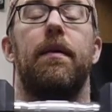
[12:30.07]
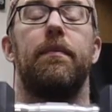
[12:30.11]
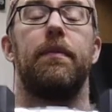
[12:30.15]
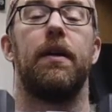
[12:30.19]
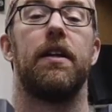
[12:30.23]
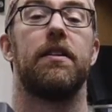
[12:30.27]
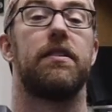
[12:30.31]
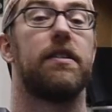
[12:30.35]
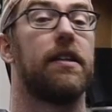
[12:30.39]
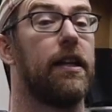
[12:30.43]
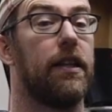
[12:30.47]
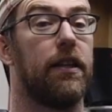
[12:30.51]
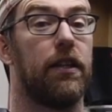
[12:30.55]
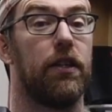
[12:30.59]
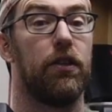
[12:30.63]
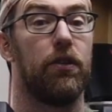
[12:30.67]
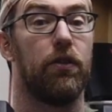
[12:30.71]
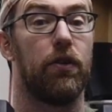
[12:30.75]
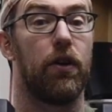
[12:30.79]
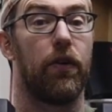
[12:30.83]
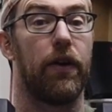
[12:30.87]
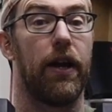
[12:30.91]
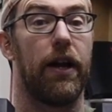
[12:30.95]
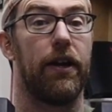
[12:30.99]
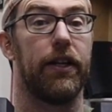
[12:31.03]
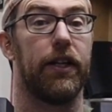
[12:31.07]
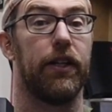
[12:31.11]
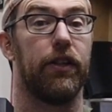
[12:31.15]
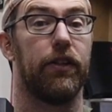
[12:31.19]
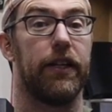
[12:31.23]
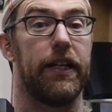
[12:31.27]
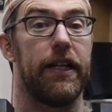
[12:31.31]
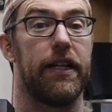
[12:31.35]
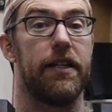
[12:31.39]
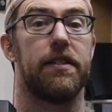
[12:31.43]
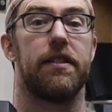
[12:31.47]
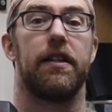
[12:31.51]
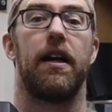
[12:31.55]
I'm not saying that you go down to your
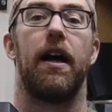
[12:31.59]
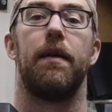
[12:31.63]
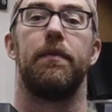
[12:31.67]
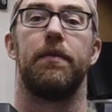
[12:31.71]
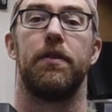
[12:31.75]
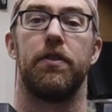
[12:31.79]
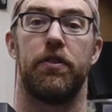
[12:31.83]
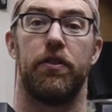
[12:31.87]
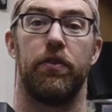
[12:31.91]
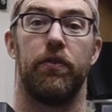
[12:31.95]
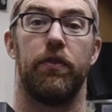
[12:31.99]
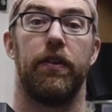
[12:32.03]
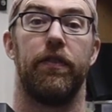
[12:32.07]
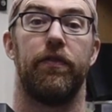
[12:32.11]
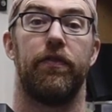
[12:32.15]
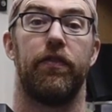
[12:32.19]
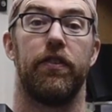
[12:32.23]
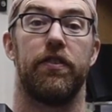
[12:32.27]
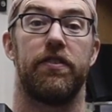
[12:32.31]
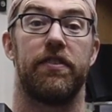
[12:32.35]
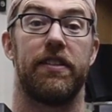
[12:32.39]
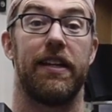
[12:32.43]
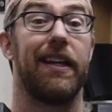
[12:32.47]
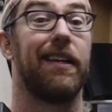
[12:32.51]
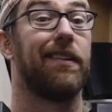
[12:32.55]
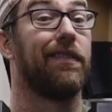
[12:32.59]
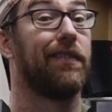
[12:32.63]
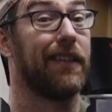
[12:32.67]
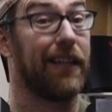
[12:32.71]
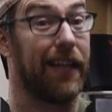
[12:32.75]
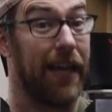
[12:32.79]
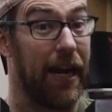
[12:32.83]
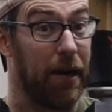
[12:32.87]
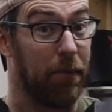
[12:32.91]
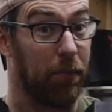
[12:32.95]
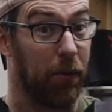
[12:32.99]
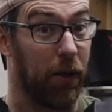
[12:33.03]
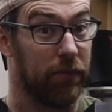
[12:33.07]
knees, I'm just doing it for the sake of the
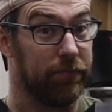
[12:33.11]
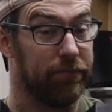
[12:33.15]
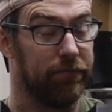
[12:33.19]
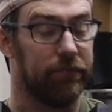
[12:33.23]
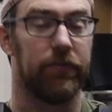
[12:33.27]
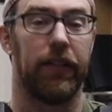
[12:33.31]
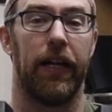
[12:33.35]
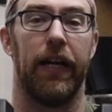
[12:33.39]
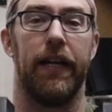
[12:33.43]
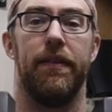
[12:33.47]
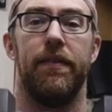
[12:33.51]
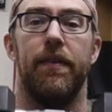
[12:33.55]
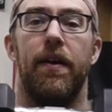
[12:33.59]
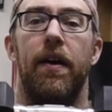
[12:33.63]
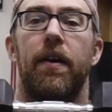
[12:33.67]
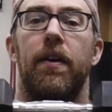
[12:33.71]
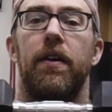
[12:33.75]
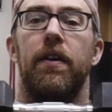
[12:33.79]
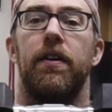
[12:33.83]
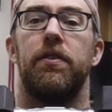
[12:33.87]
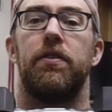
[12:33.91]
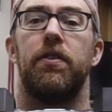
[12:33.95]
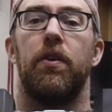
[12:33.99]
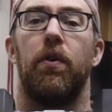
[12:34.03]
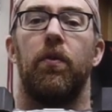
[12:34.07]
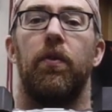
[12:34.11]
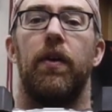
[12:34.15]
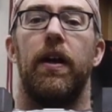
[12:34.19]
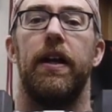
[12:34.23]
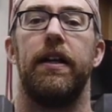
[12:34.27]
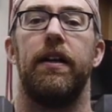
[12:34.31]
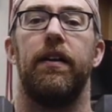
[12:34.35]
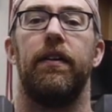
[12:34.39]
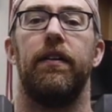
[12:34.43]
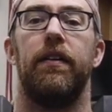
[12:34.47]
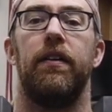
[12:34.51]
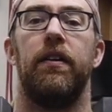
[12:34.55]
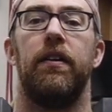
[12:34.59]
camera, okay? So right
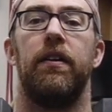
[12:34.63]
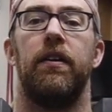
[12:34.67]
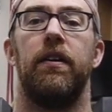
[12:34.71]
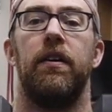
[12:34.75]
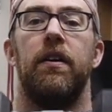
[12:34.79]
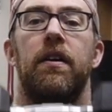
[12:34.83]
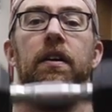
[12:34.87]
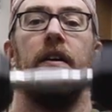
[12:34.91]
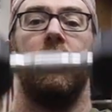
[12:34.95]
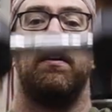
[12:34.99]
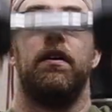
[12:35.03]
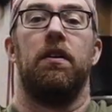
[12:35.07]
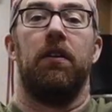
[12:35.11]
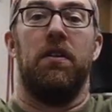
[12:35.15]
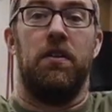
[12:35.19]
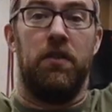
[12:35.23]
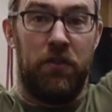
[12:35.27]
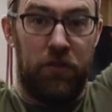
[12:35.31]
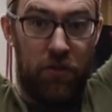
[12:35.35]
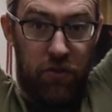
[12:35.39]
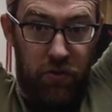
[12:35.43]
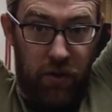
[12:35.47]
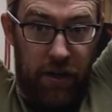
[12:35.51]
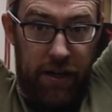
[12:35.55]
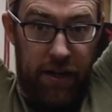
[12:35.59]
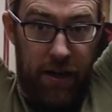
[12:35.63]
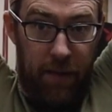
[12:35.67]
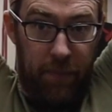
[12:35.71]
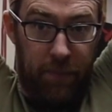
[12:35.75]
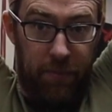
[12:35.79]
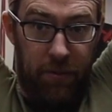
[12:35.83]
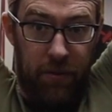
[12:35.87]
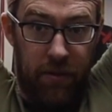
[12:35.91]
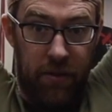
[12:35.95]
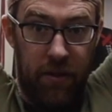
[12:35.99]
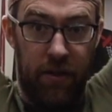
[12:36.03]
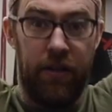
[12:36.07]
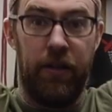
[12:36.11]
here, straight
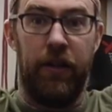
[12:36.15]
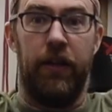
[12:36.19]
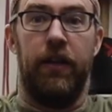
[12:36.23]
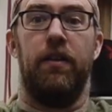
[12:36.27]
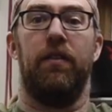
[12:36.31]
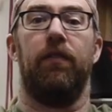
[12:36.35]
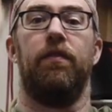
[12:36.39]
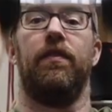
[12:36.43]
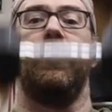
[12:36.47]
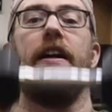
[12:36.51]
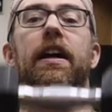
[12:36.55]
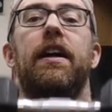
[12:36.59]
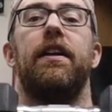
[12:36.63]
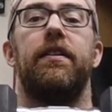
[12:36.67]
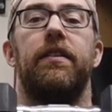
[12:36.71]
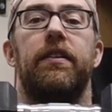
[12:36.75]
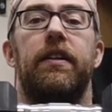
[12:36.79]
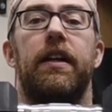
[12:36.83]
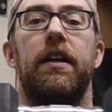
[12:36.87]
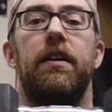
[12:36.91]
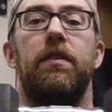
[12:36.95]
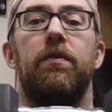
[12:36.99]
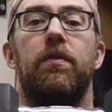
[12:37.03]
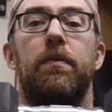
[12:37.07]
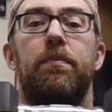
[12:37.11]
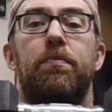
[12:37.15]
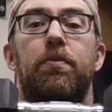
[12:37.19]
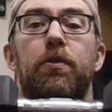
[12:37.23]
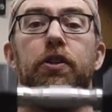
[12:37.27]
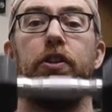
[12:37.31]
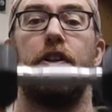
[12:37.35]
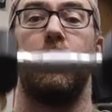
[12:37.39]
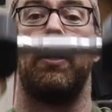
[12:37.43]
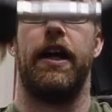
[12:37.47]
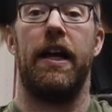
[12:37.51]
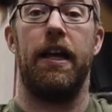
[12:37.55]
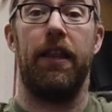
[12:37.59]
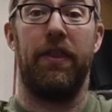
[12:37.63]
up and overhead, okay? You wanna
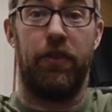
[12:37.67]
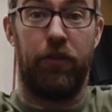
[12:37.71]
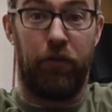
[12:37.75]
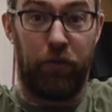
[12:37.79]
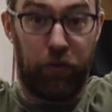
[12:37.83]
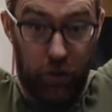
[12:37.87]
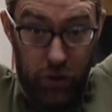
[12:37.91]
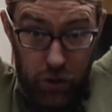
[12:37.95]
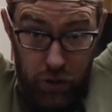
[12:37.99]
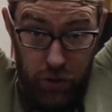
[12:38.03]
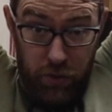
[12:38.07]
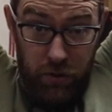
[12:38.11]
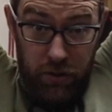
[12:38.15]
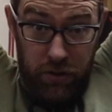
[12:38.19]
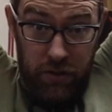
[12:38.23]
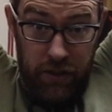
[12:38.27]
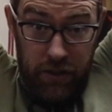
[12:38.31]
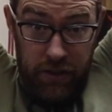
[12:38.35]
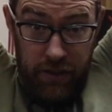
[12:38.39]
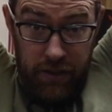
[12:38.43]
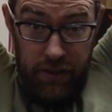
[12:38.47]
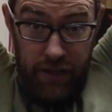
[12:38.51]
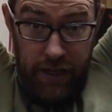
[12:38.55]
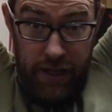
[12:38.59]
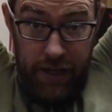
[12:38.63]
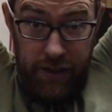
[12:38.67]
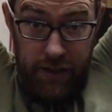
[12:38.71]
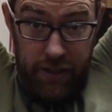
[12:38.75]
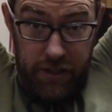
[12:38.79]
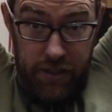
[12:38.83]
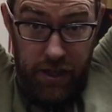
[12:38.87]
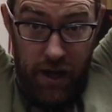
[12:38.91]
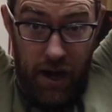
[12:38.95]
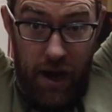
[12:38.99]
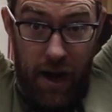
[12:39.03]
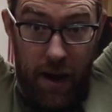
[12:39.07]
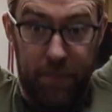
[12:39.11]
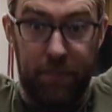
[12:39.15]
push your head through at the
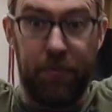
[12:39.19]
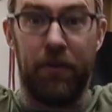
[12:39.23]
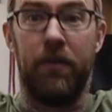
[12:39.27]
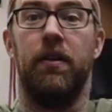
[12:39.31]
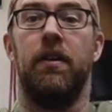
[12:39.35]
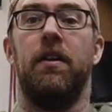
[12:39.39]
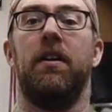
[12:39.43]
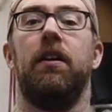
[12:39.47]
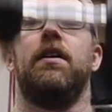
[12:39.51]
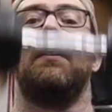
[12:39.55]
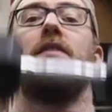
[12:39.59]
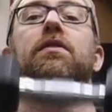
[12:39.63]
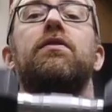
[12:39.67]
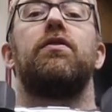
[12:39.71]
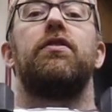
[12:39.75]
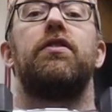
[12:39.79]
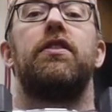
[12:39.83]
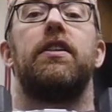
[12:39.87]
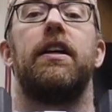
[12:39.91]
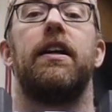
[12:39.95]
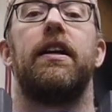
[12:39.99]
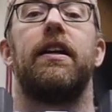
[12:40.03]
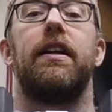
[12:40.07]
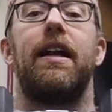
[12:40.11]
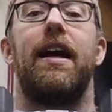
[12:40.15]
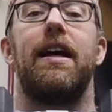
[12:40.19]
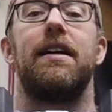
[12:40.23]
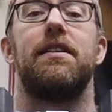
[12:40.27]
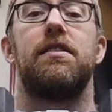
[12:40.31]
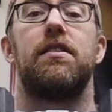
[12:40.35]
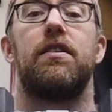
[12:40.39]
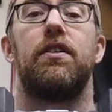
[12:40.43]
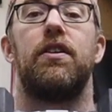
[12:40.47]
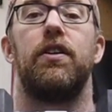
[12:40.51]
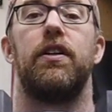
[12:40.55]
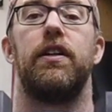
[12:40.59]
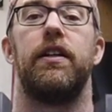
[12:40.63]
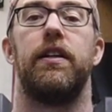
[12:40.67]
top so that you get a
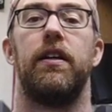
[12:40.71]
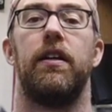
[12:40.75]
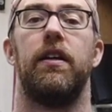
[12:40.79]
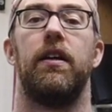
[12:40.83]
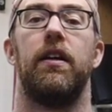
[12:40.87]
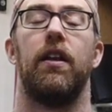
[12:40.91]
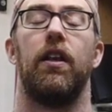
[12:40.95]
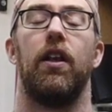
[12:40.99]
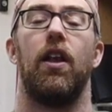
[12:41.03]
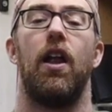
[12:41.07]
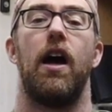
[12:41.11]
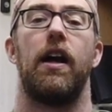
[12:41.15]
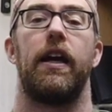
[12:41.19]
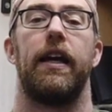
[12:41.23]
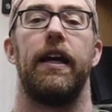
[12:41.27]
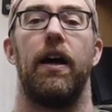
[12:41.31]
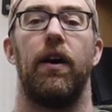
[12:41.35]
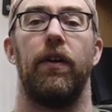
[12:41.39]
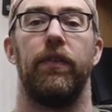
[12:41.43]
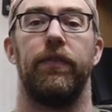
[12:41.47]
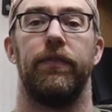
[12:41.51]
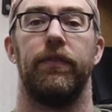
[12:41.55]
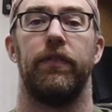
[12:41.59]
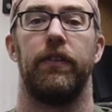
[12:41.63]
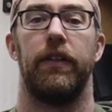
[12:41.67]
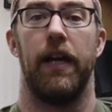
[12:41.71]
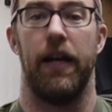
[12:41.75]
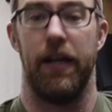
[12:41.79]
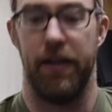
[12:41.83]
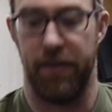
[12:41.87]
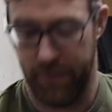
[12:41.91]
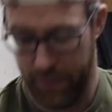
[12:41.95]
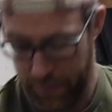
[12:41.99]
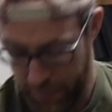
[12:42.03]
nice, good lockout, okay?